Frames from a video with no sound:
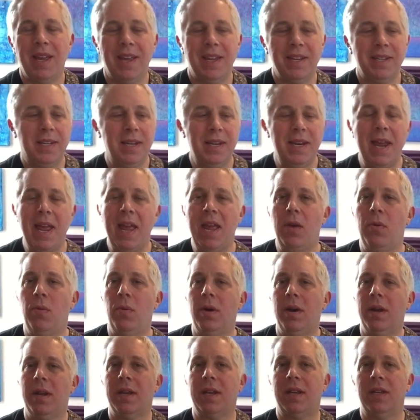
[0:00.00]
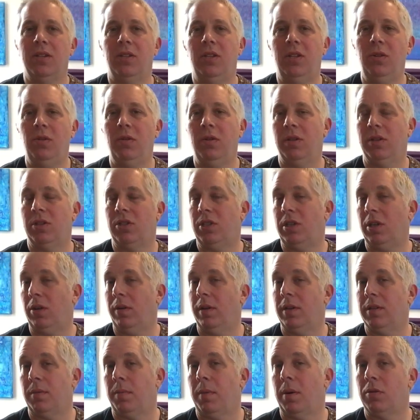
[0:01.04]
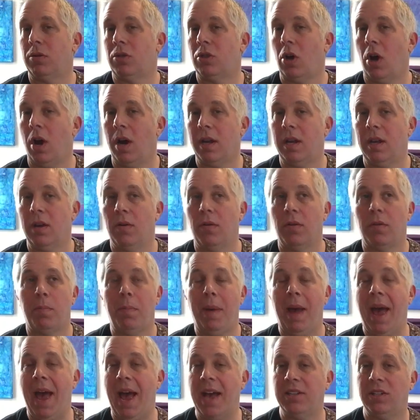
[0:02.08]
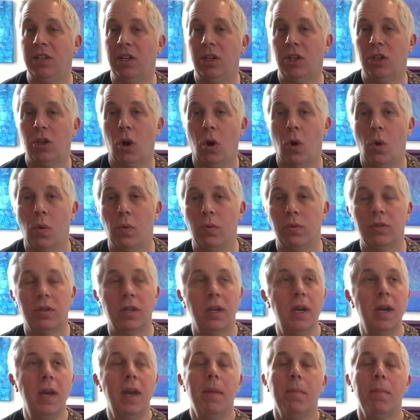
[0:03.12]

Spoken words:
And today we're going to continue the series about talking with passing tones,